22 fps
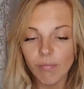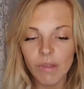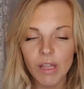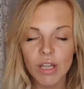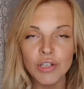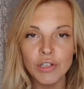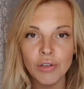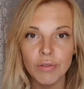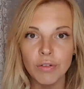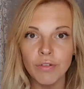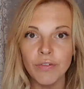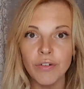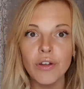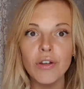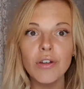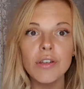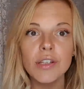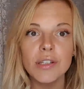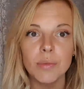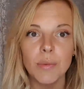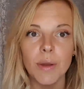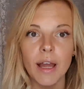So the
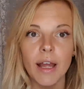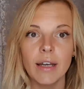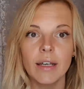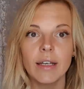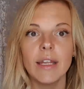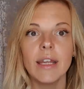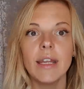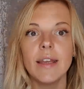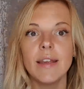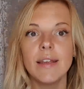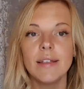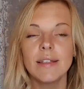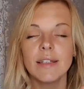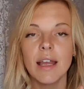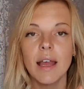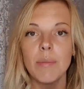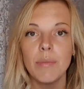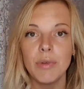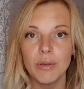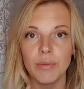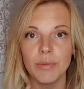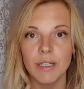first one is
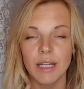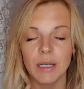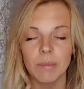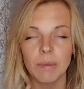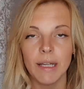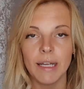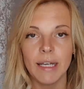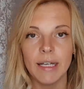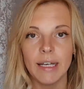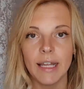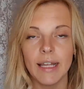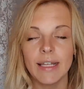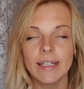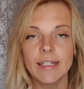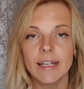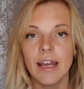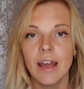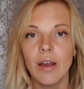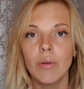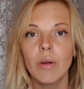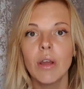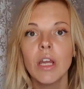a music playlist.
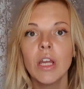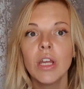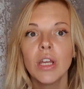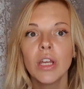Now,